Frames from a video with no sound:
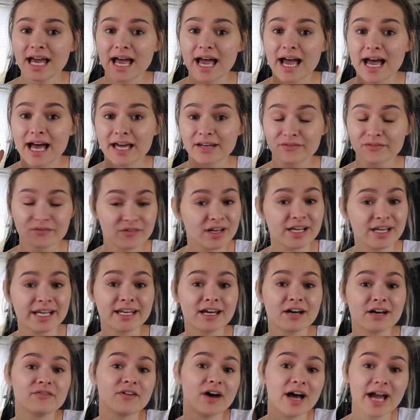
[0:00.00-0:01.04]
And funnily
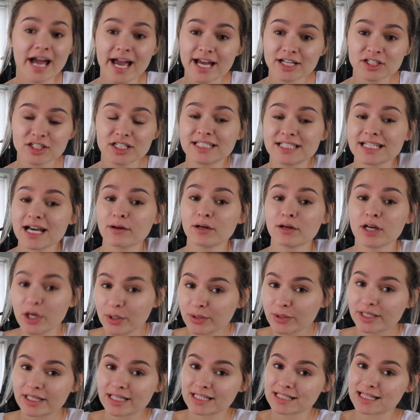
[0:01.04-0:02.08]
enough, I actually
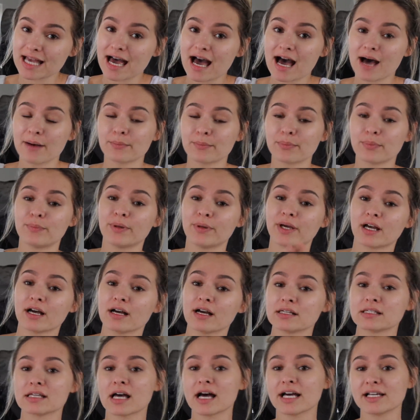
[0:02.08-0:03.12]
downloaded this app
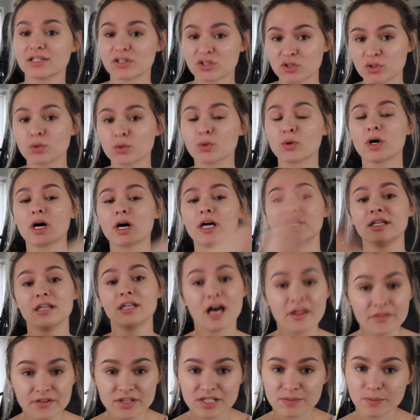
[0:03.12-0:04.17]
because I saw
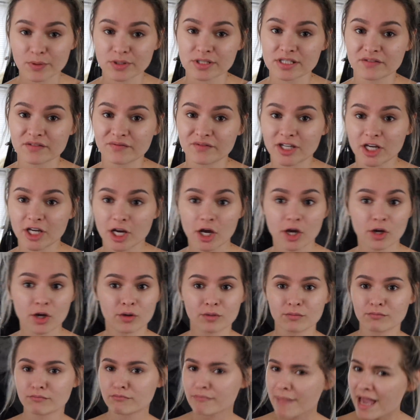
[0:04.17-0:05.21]
another sponsored
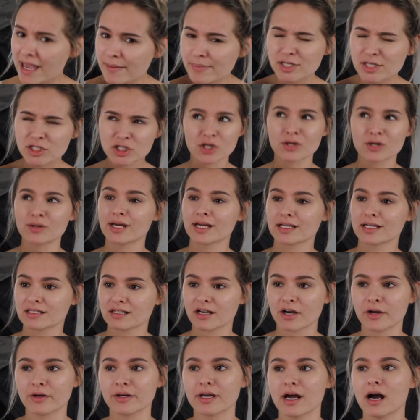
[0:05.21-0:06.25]
video maybe 2 years
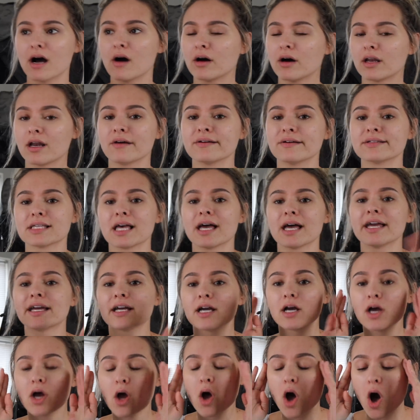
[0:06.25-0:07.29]
ago now, and I was like,